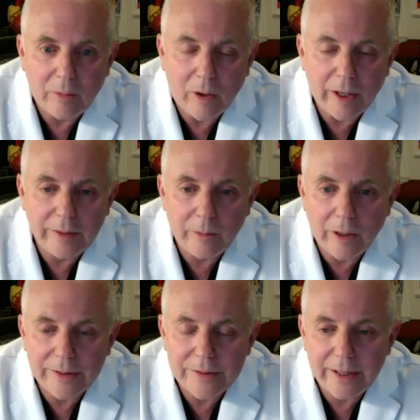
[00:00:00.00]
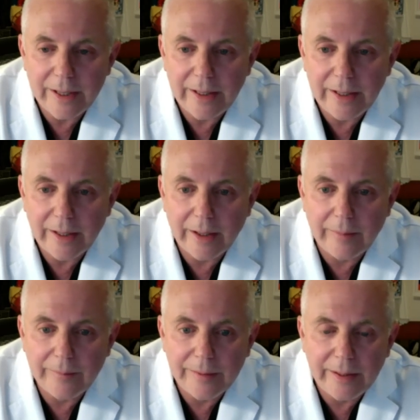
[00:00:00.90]
one was an
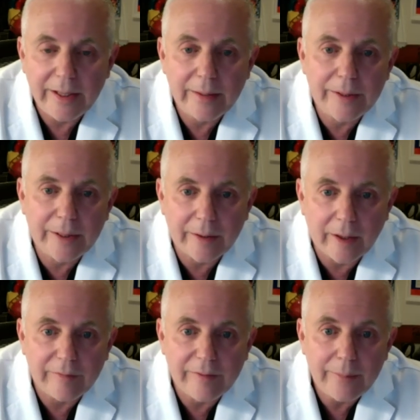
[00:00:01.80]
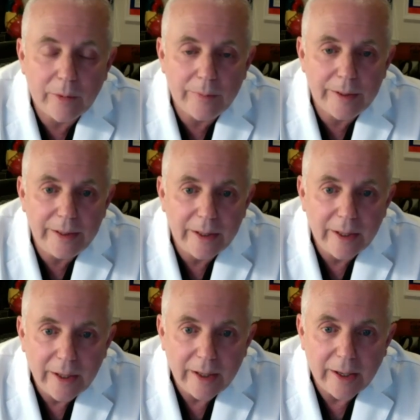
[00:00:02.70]
inhibitor of ApoB
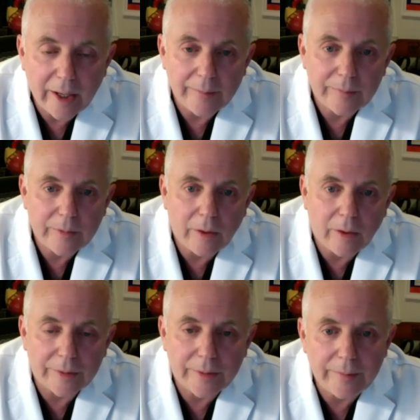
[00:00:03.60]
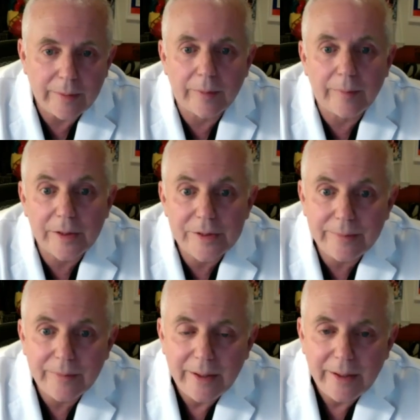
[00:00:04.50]
called
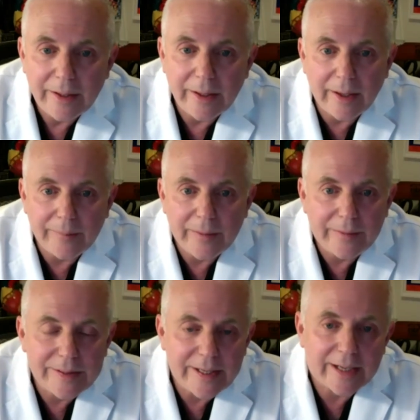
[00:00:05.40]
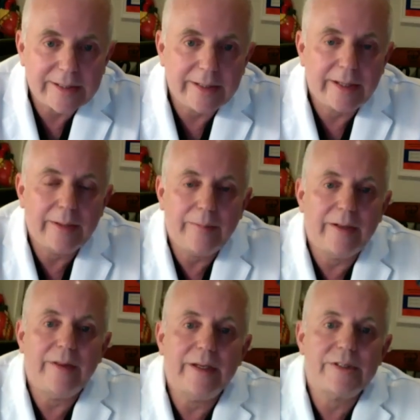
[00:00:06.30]
mipomersen, and this actually
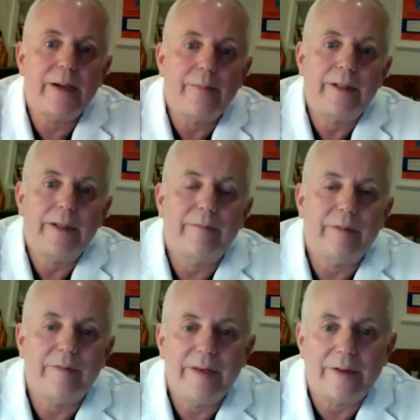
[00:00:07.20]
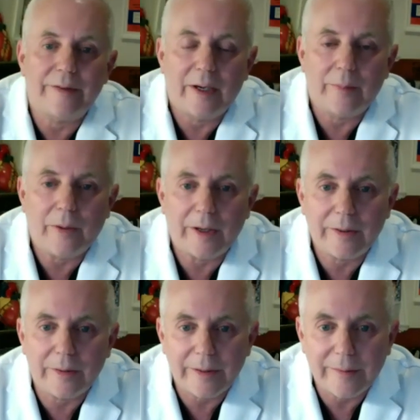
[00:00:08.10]
inhibited the assembly of the VLDL
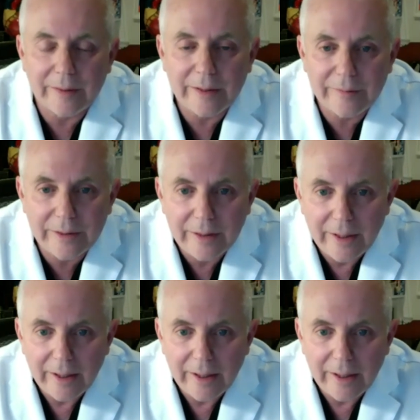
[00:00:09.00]
particle in the liver